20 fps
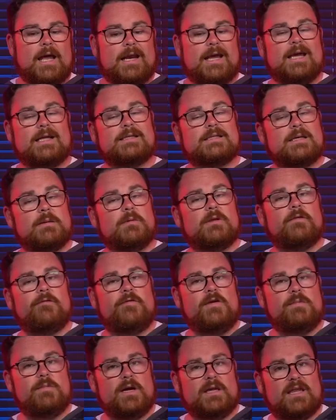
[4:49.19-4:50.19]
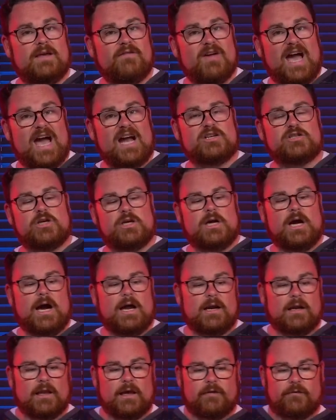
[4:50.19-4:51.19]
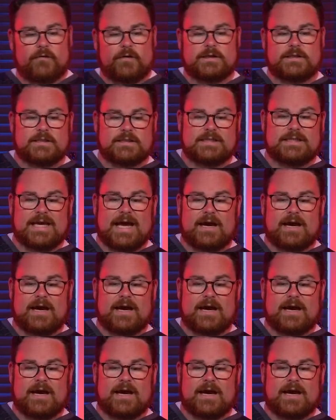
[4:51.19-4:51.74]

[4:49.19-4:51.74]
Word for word: And again, some of the feedback they've actually gotten, like for instance,